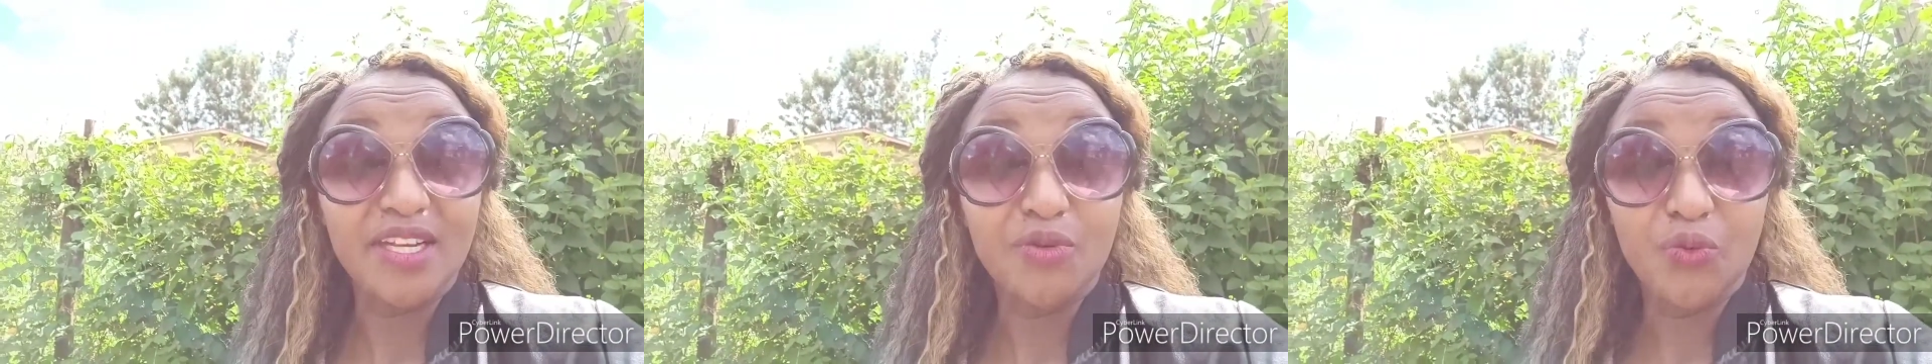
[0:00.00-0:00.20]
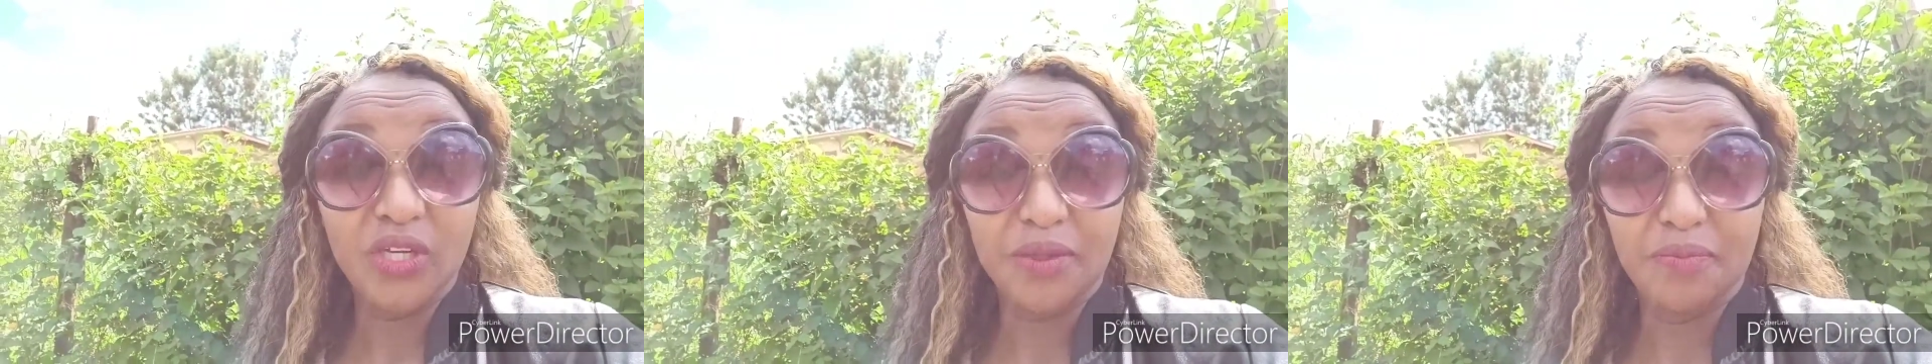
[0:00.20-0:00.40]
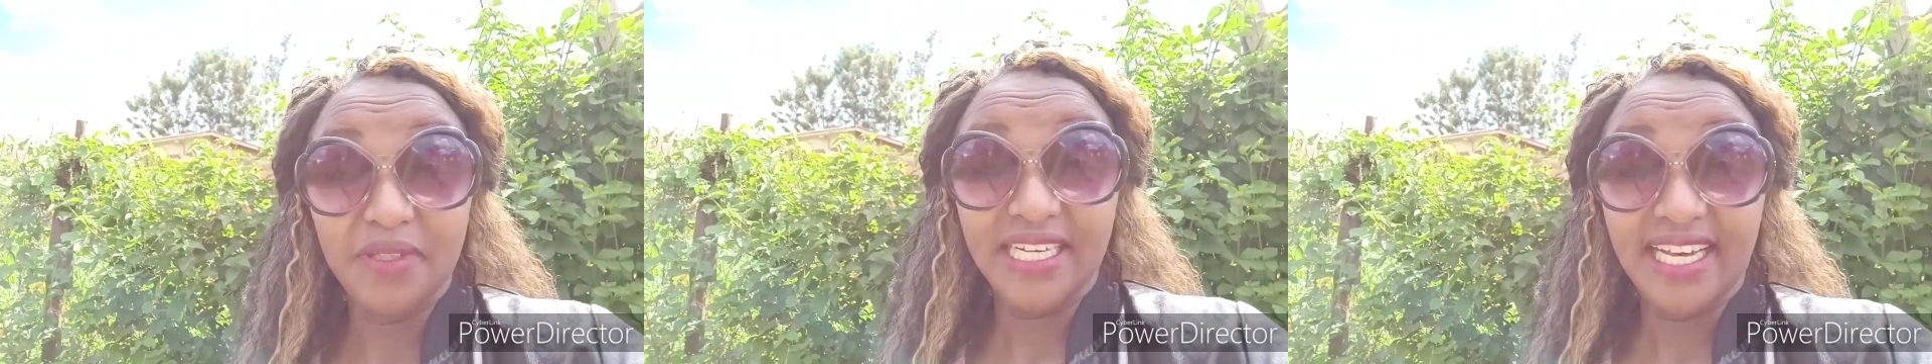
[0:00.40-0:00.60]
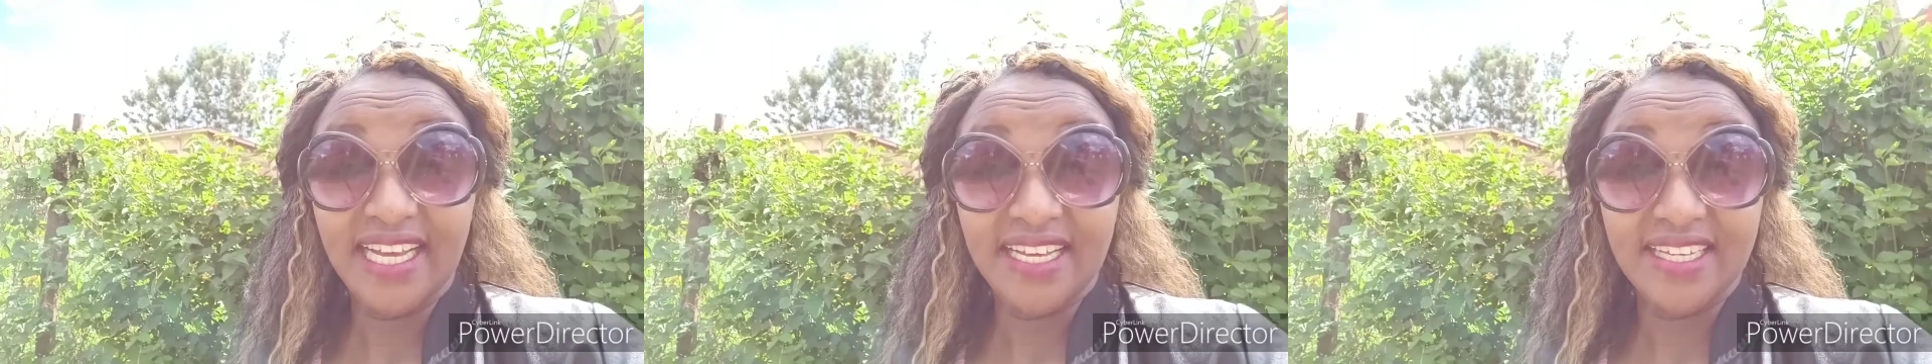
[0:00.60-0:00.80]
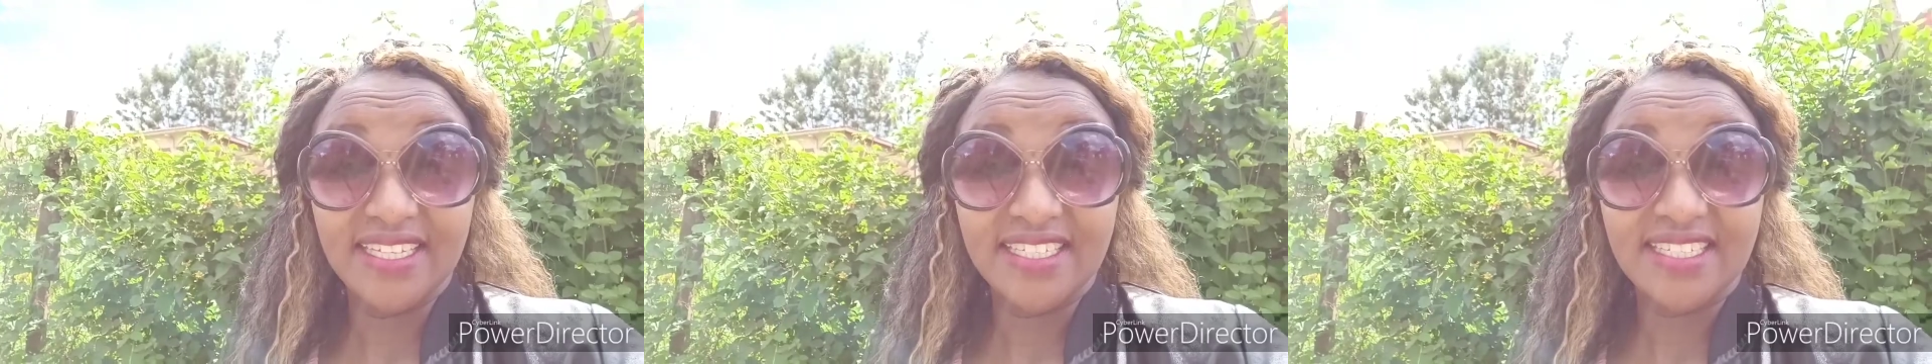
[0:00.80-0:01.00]
we'll be
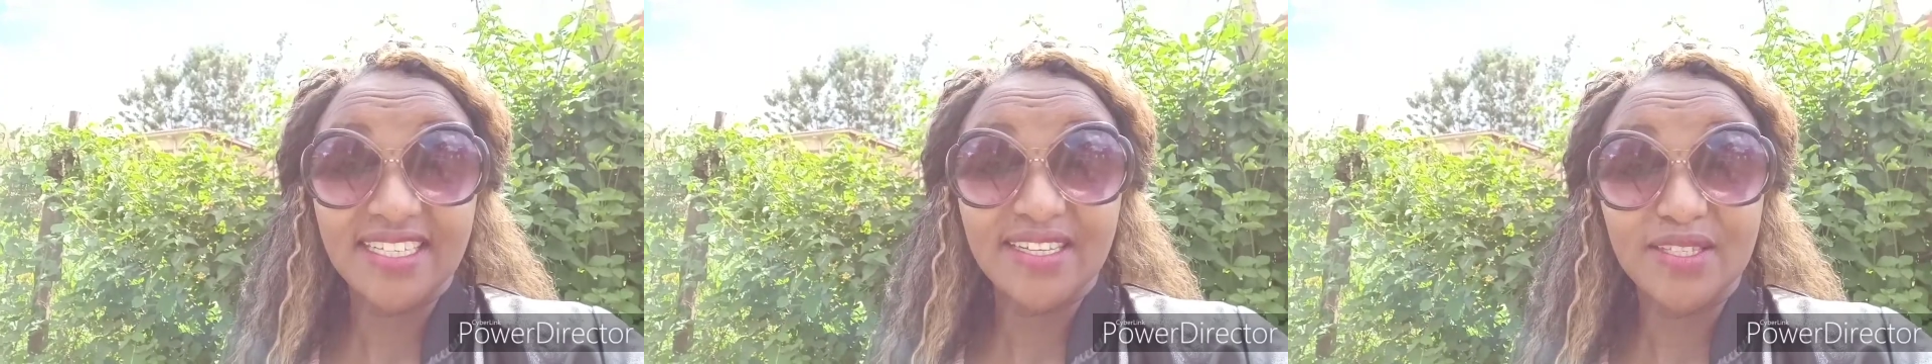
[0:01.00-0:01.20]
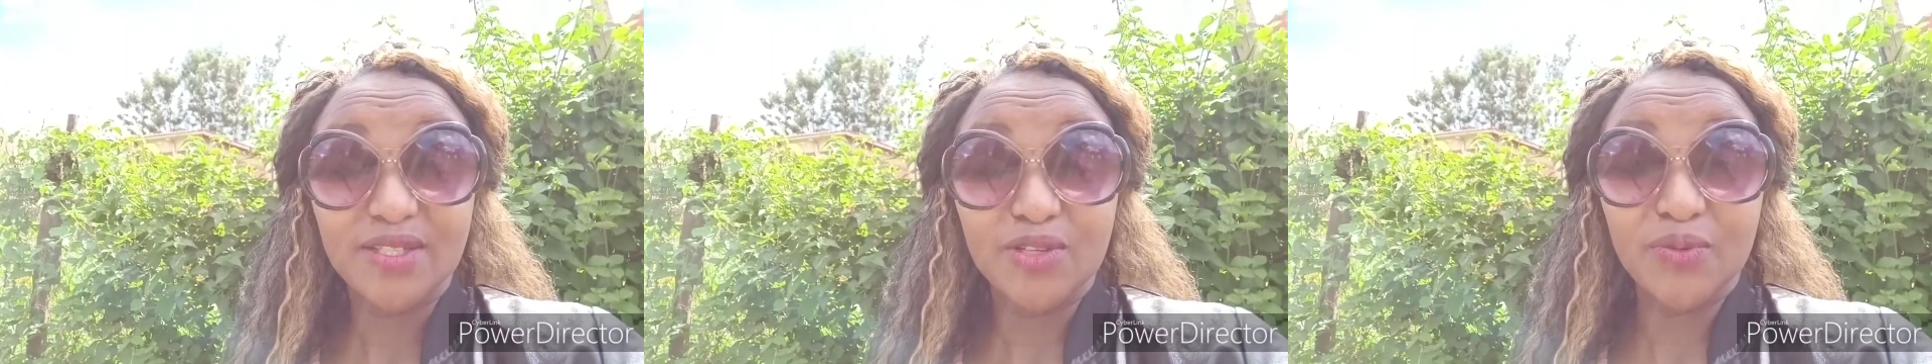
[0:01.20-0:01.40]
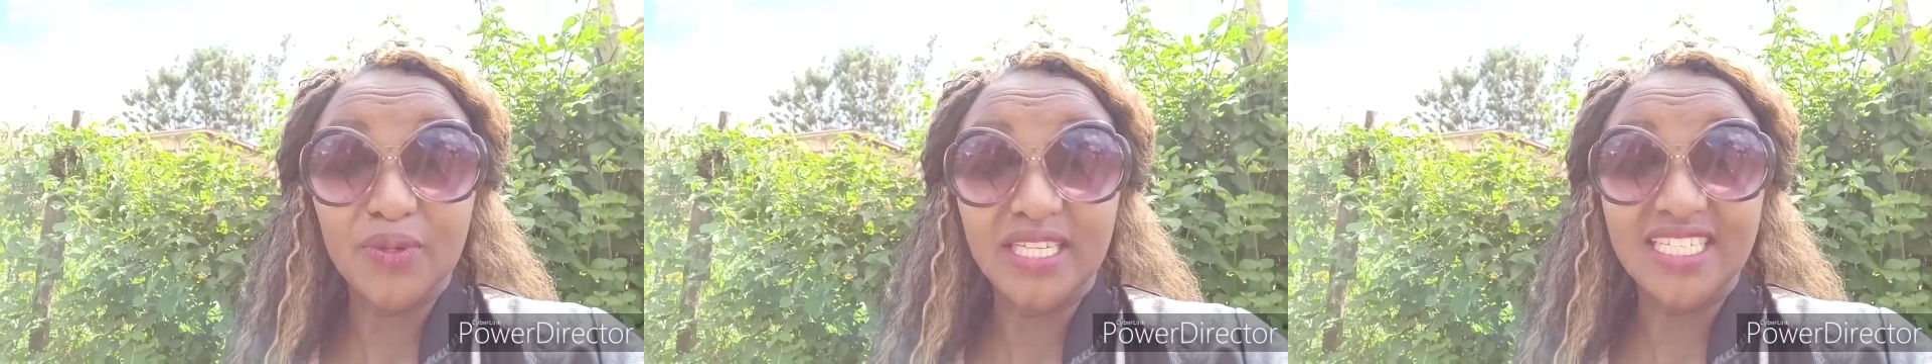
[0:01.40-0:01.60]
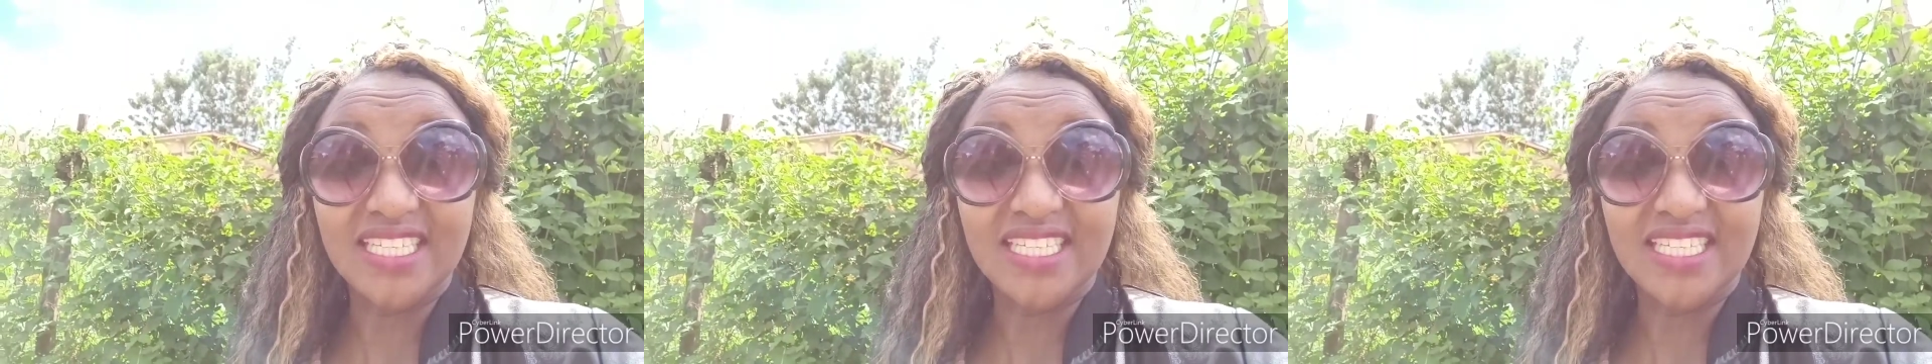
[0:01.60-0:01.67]
late. So we